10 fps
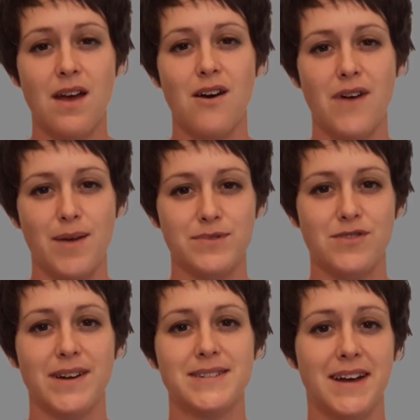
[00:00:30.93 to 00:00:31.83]
of
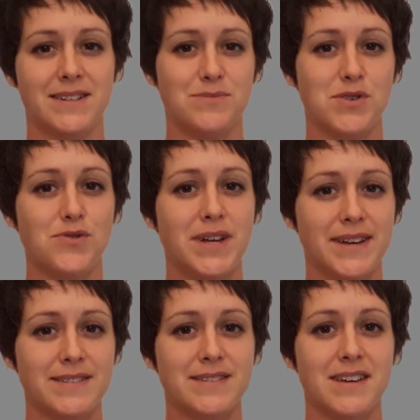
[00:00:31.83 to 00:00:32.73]
abstract academic
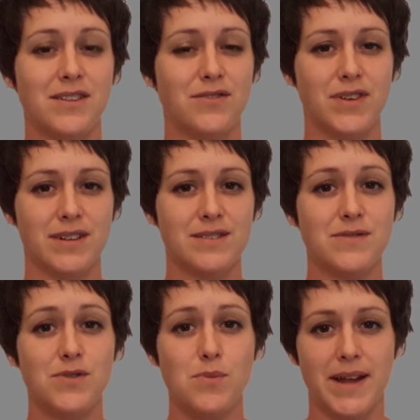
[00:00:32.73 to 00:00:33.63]
readings in the fields
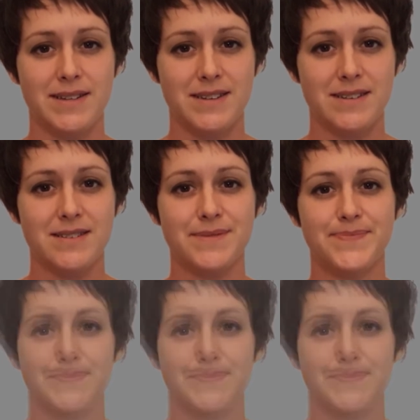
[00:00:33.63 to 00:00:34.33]
of humanities.